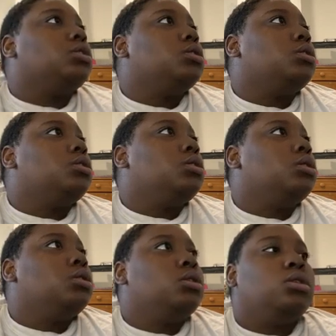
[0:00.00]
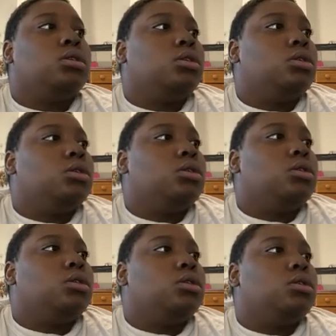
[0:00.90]

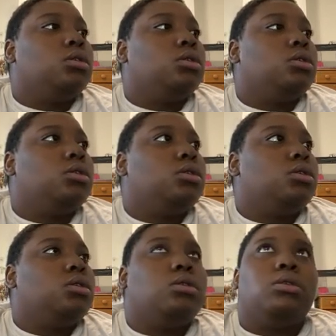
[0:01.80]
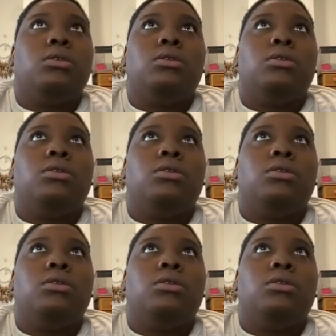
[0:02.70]
Nobody speaks.